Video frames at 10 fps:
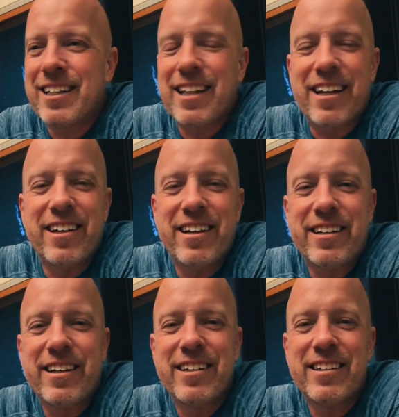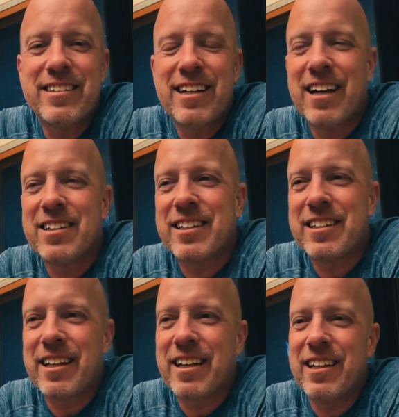I don't think they could. I
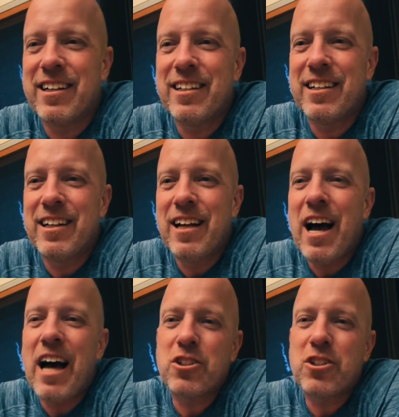don't think they could.